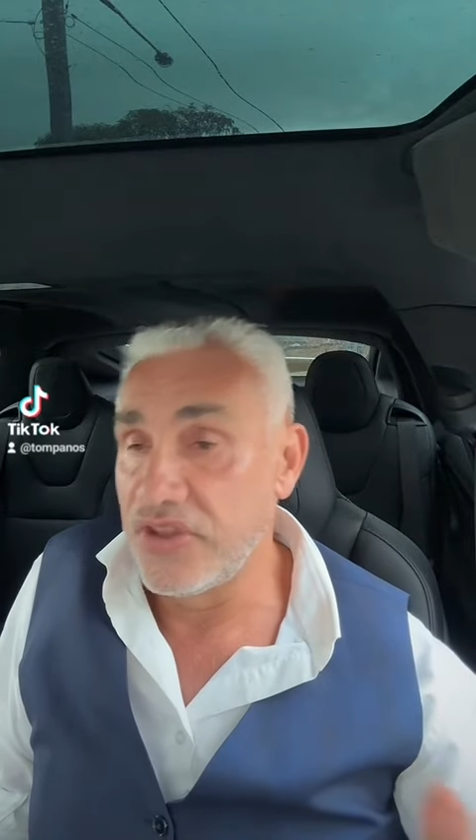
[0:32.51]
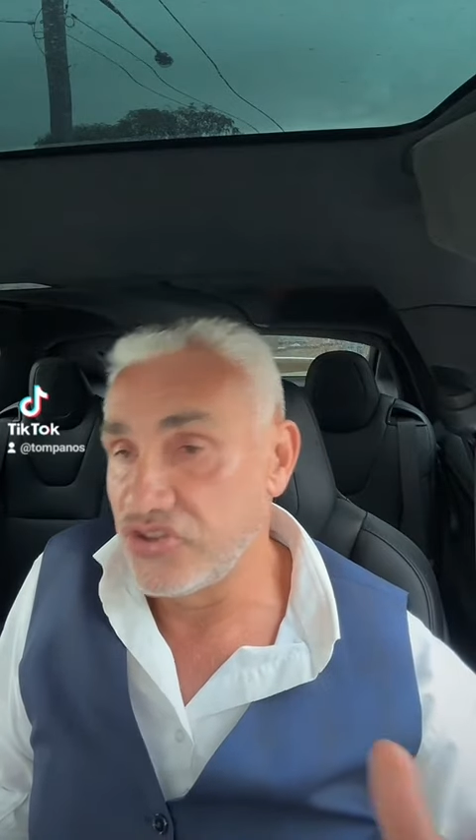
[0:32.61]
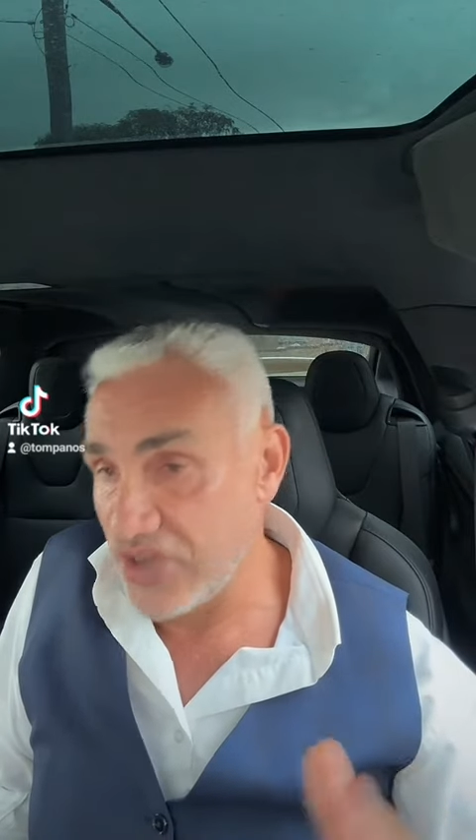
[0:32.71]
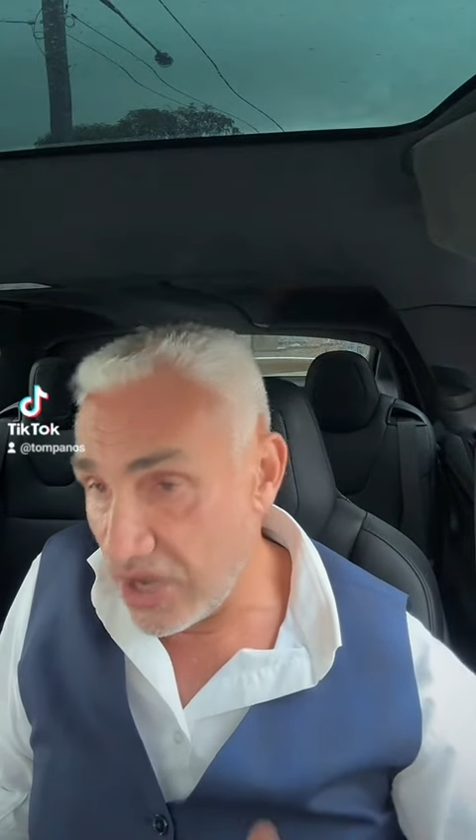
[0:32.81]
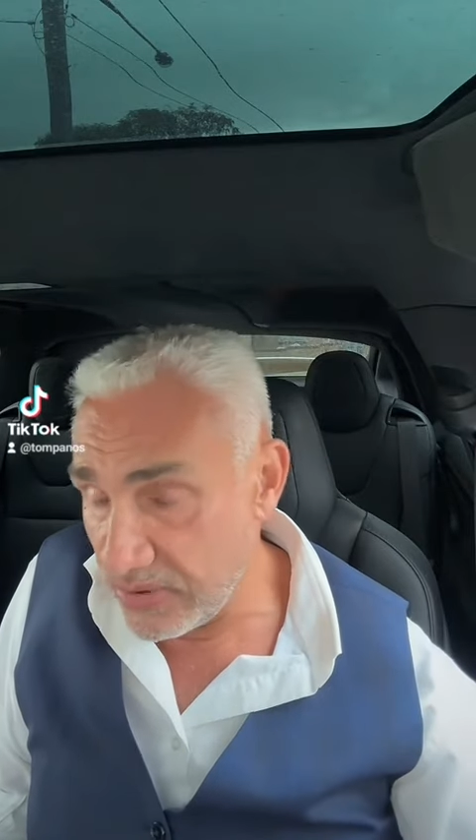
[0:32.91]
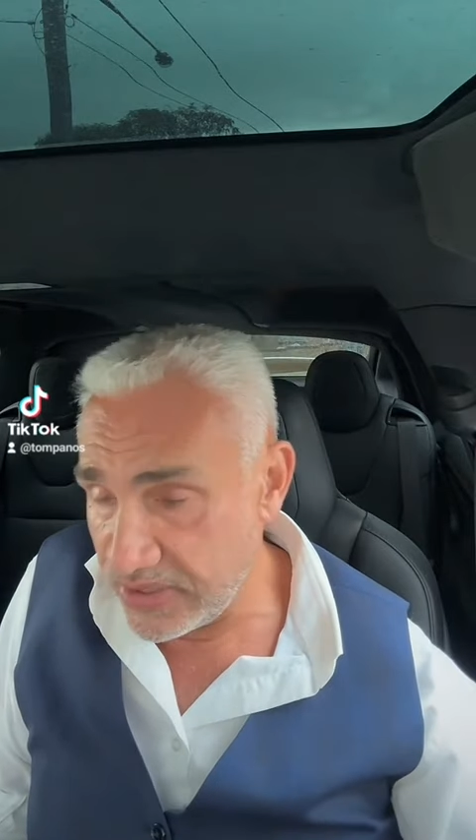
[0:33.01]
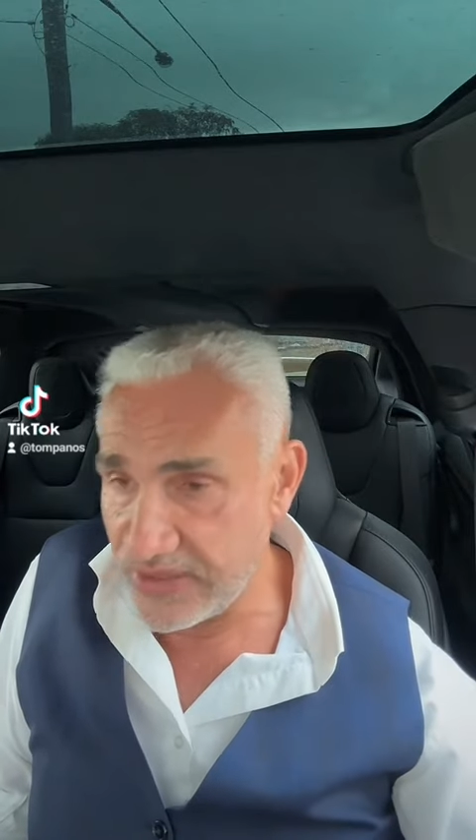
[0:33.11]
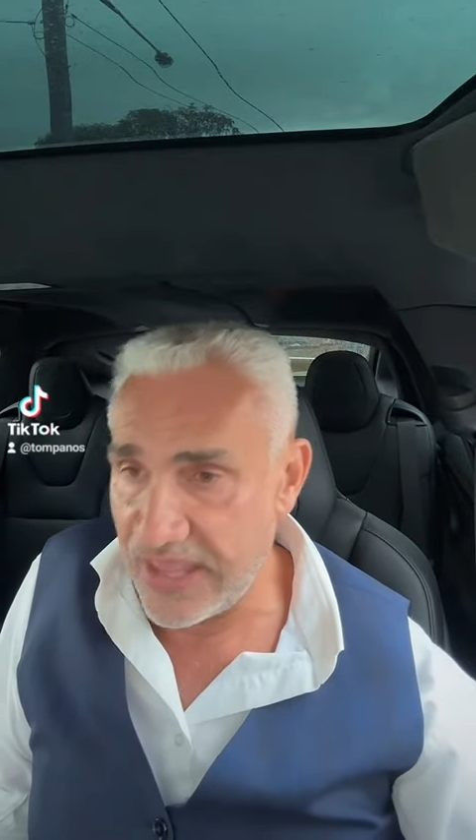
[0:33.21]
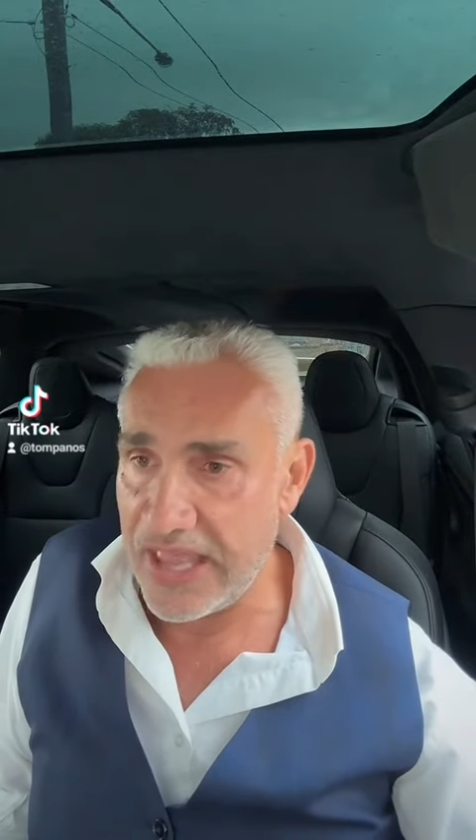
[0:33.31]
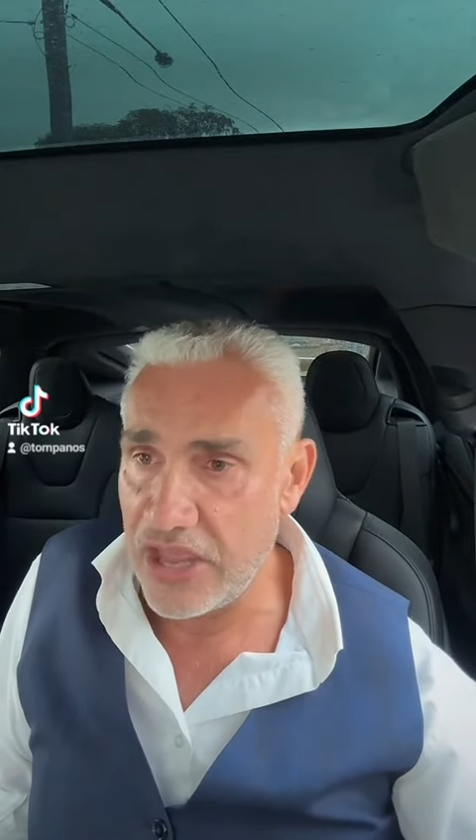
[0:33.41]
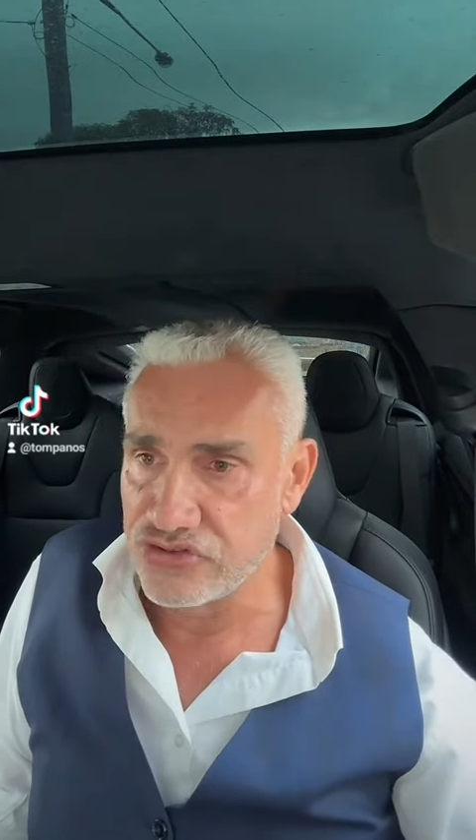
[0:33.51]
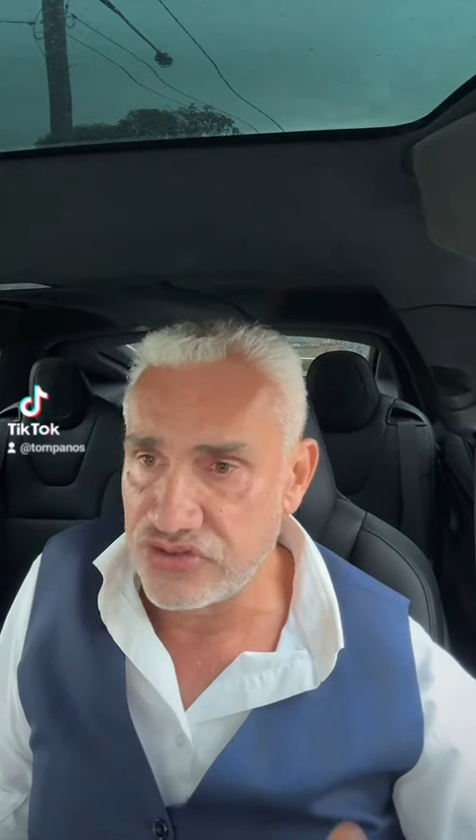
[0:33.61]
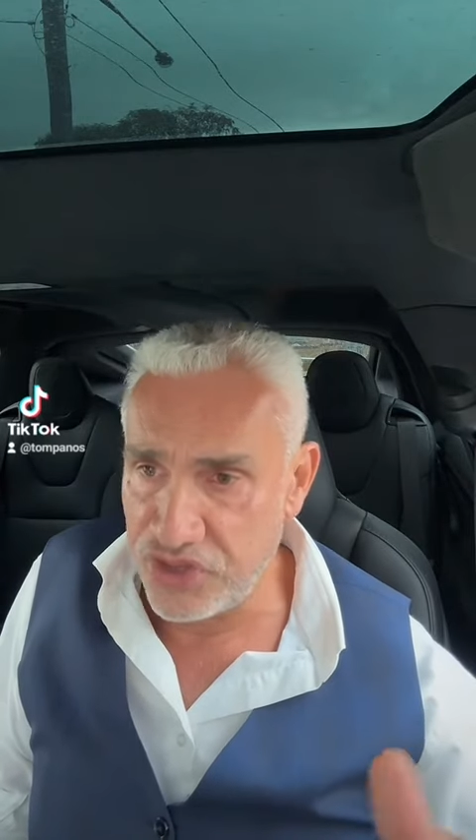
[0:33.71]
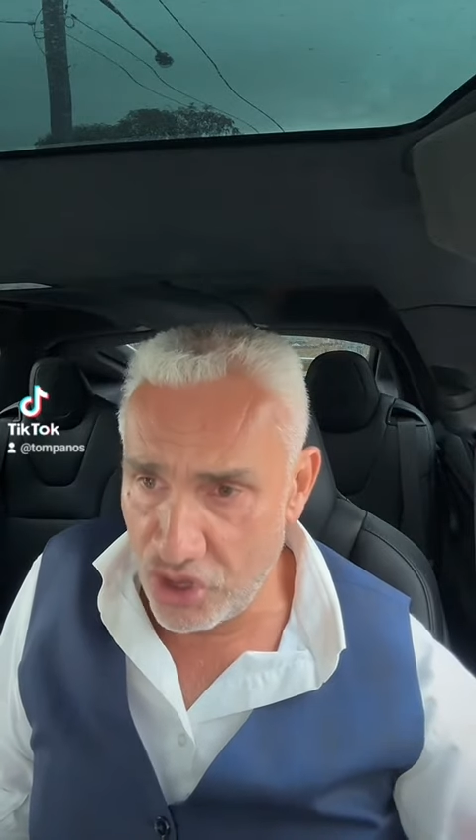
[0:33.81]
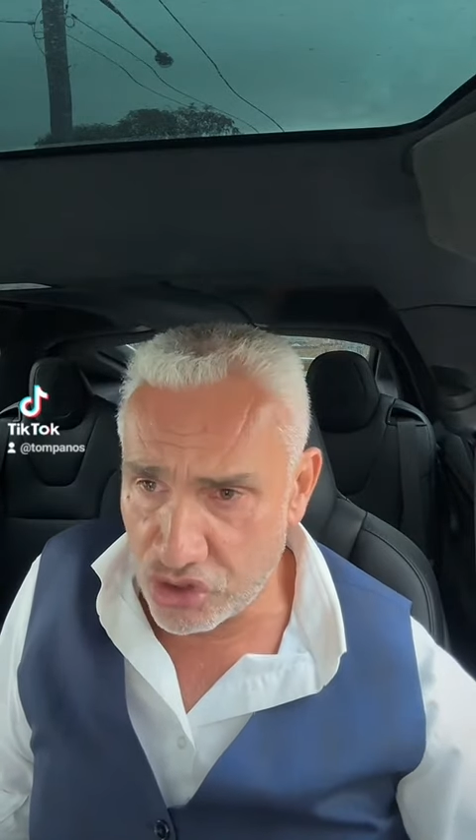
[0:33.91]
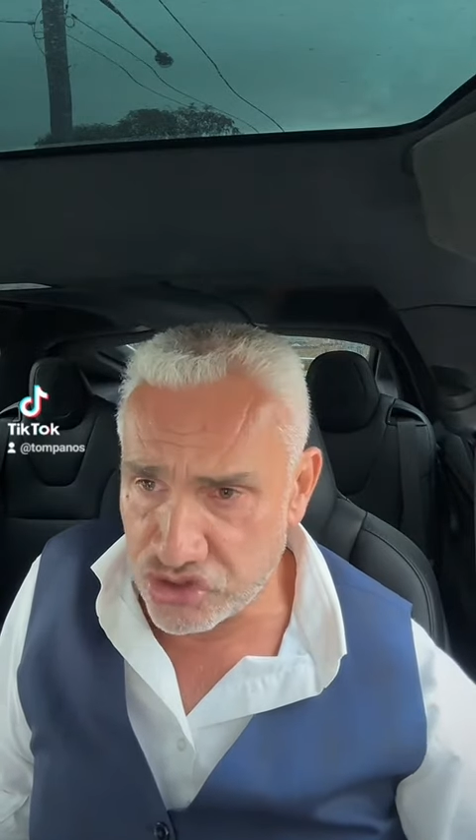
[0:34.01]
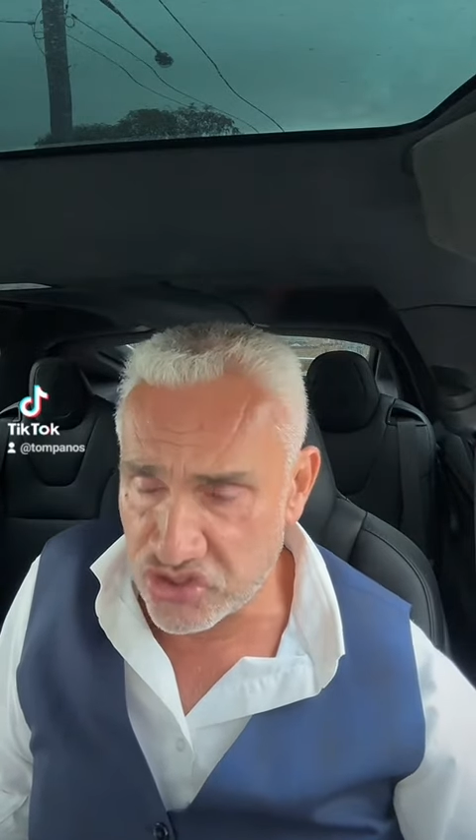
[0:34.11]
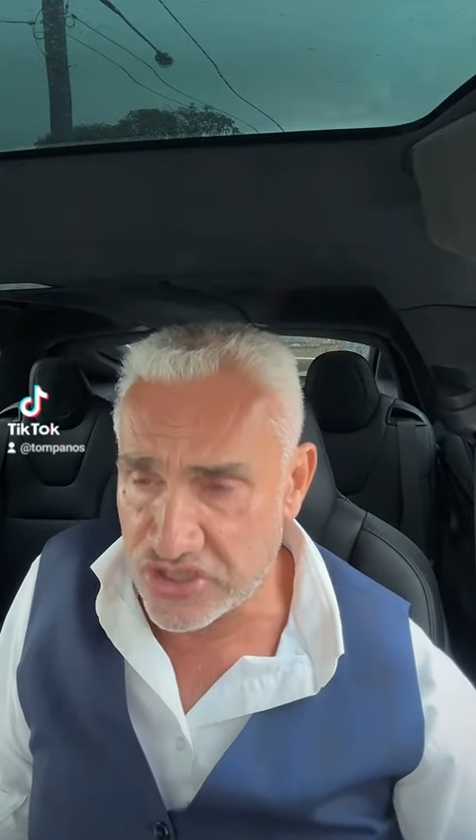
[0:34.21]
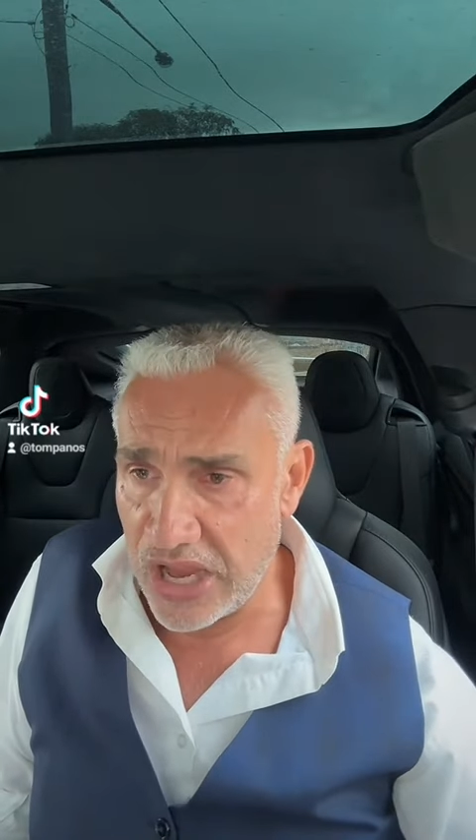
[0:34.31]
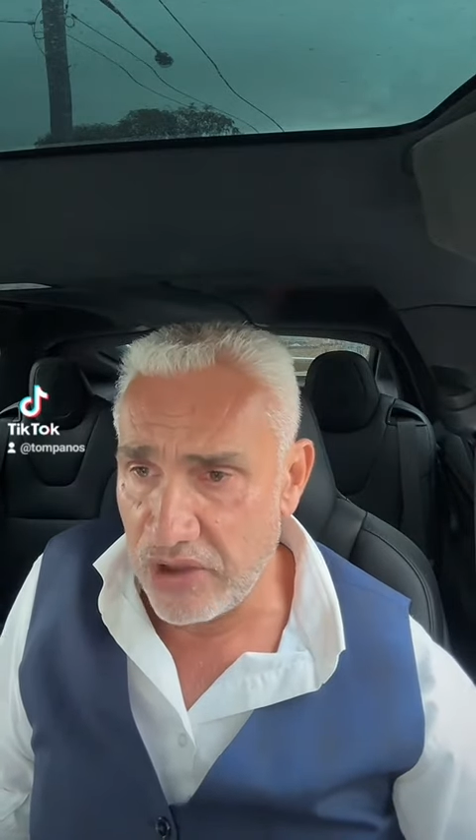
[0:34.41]
There's no one in the house. The
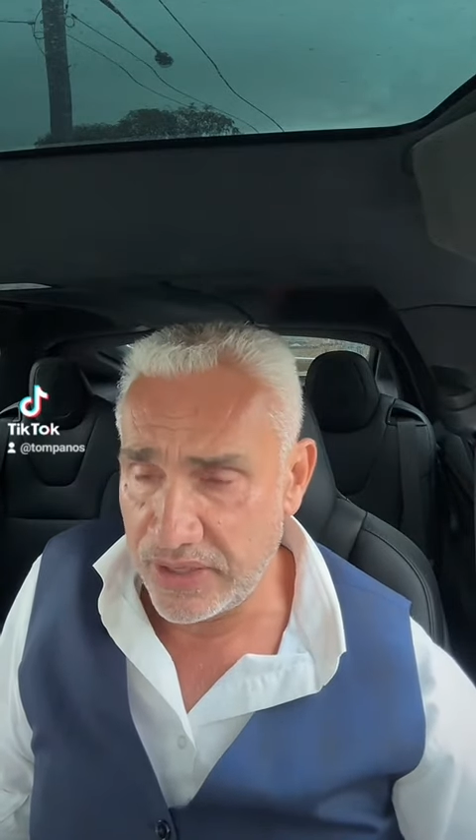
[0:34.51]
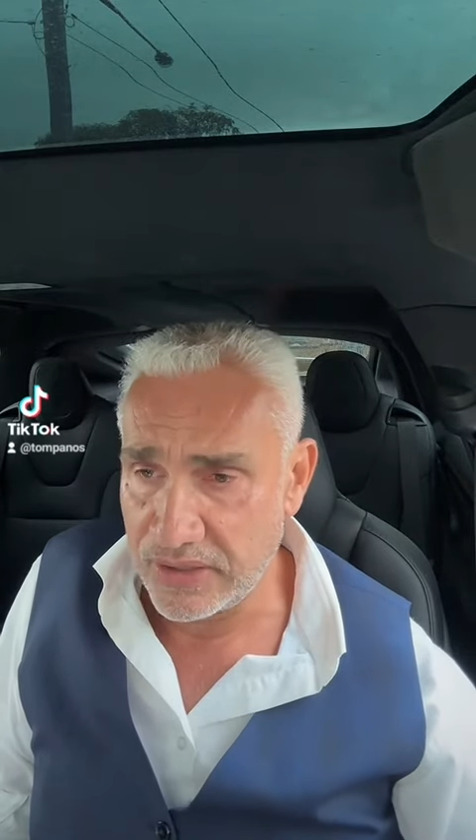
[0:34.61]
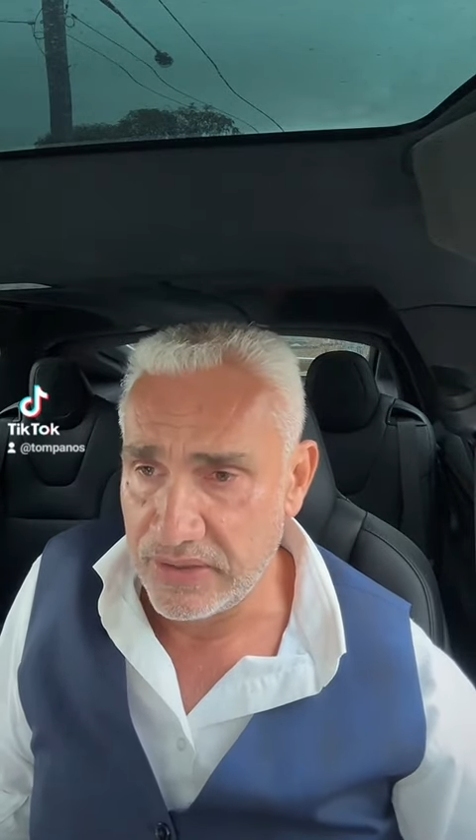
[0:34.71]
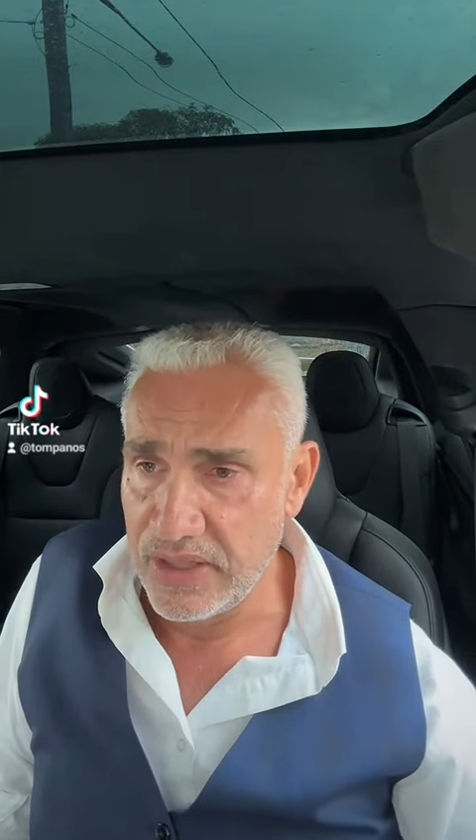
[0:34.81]
auction's going.